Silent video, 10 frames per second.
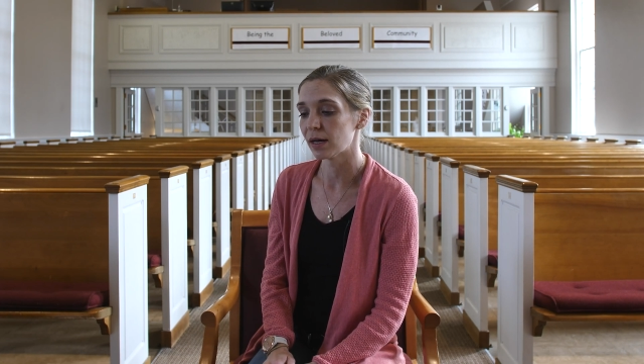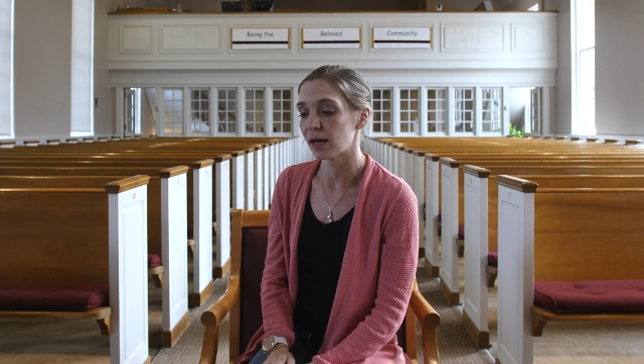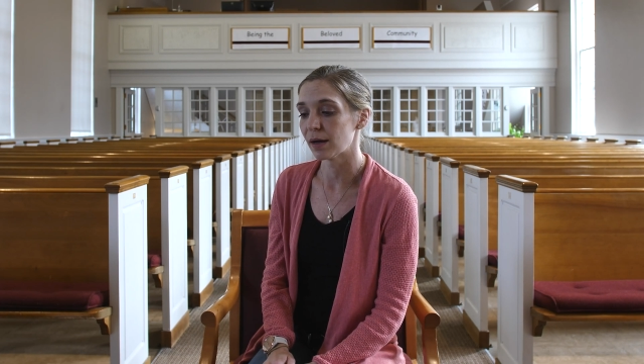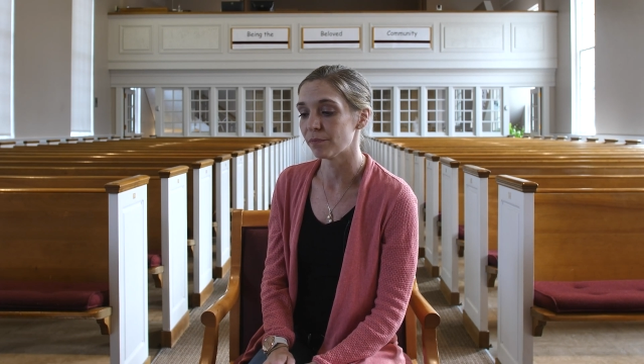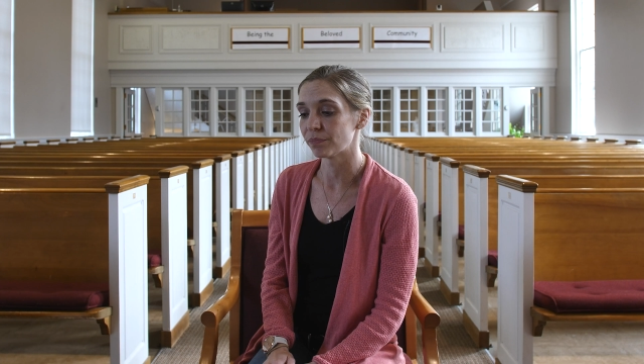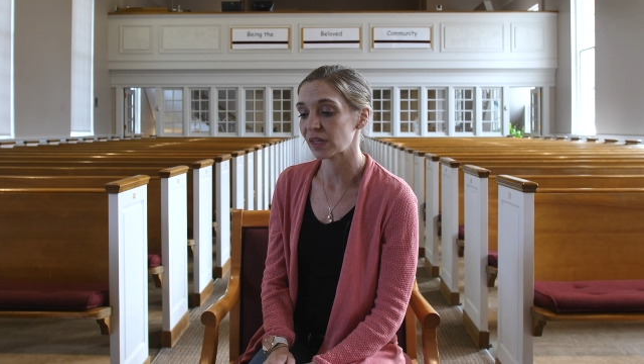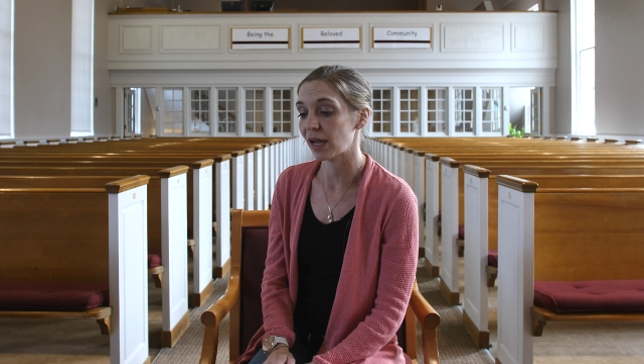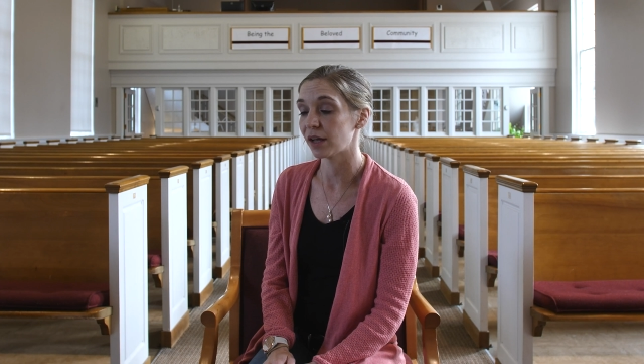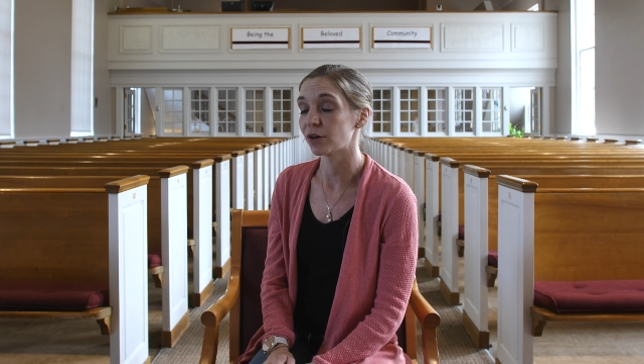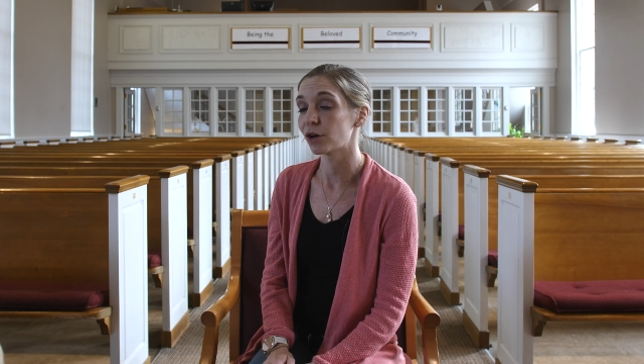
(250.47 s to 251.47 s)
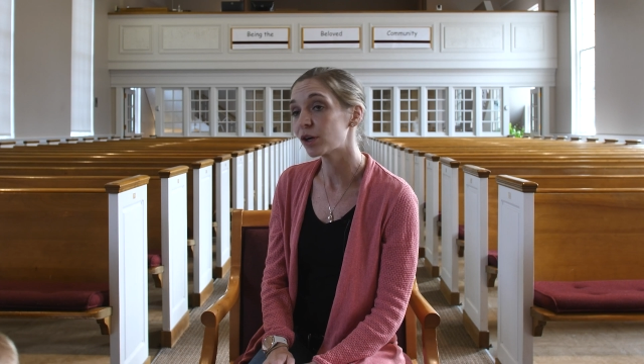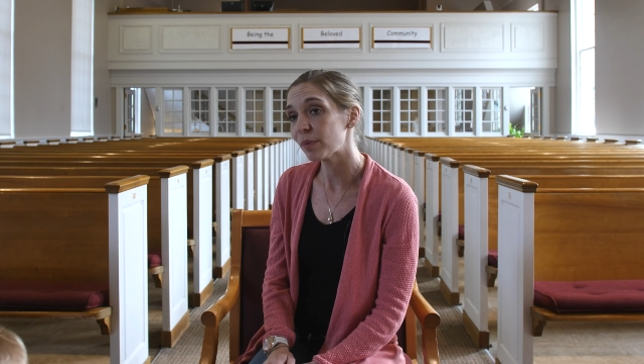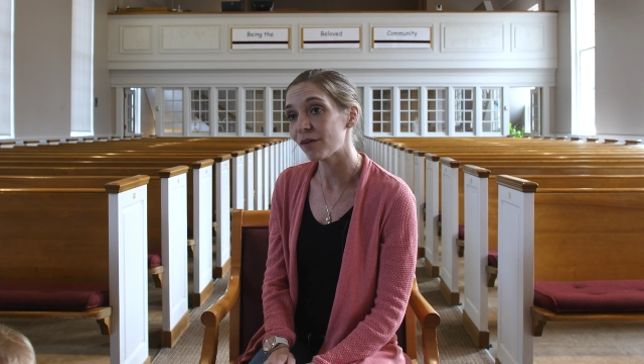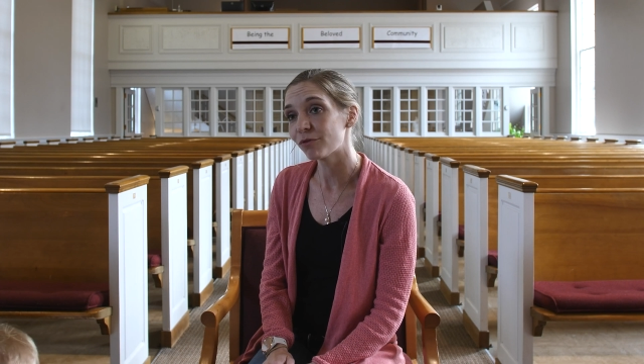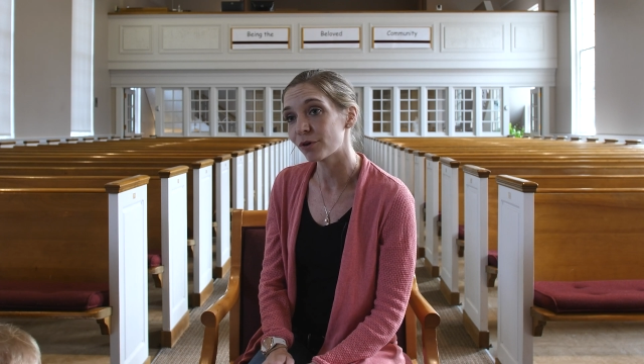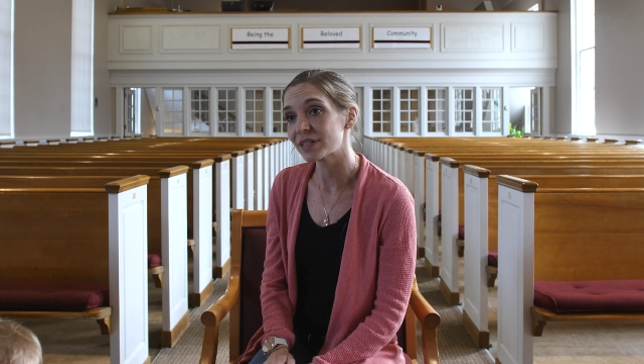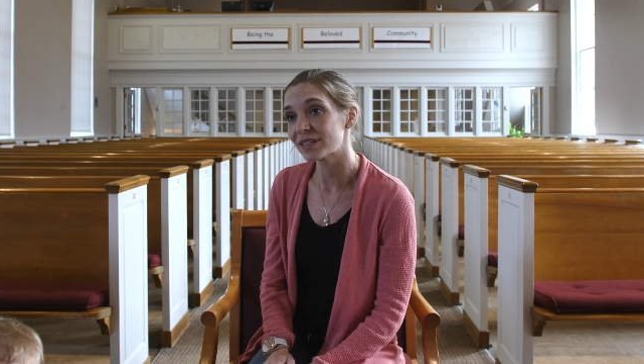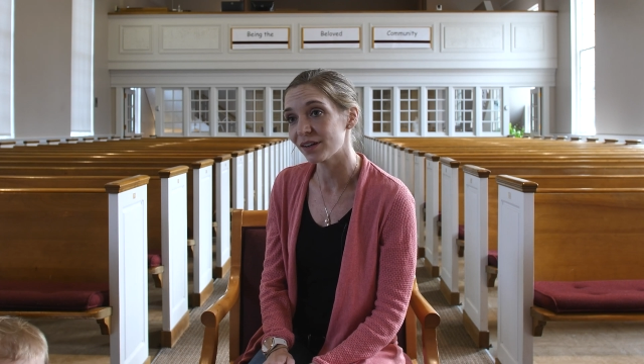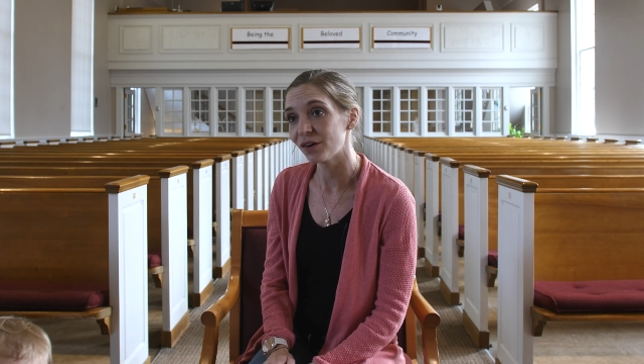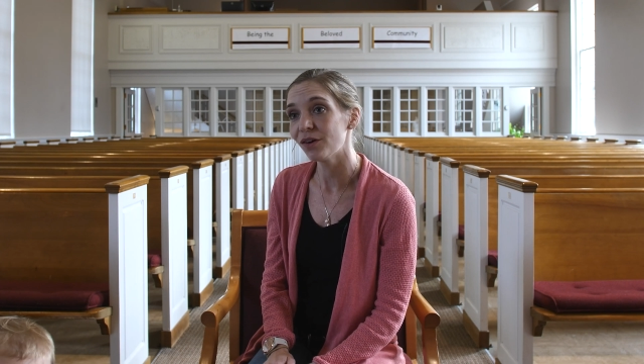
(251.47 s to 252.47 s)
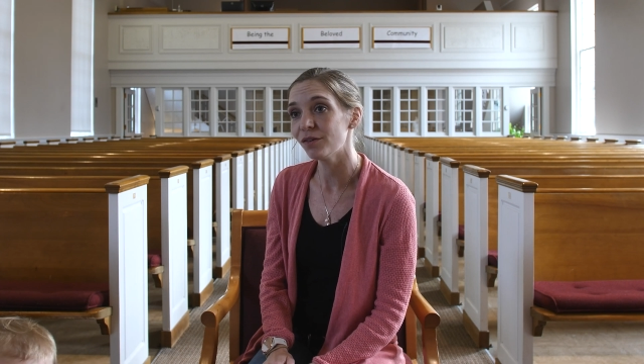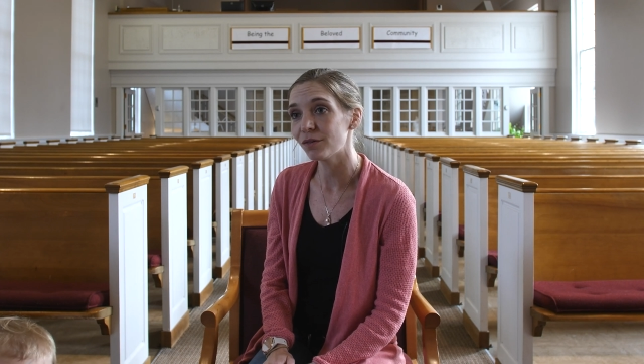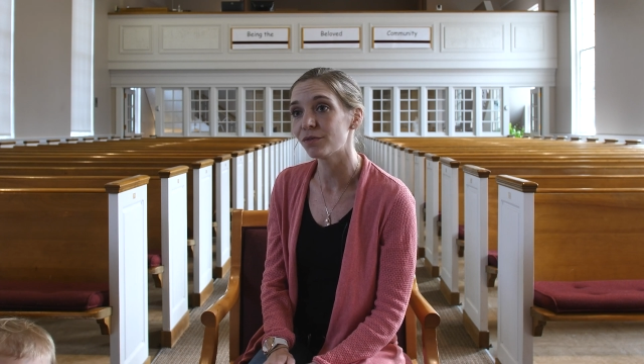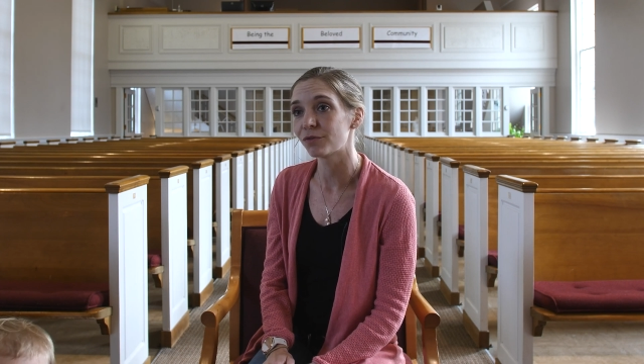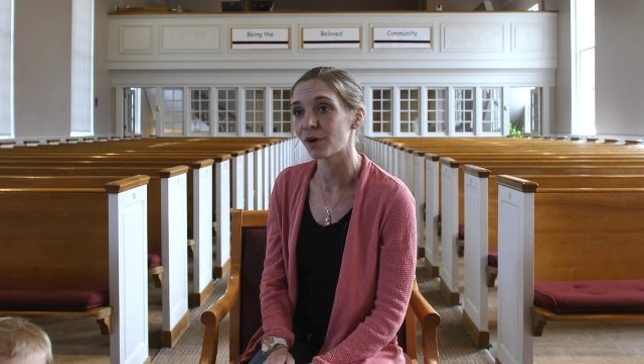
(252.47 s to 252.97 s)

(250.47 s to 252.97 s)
I had heard about Forest Hill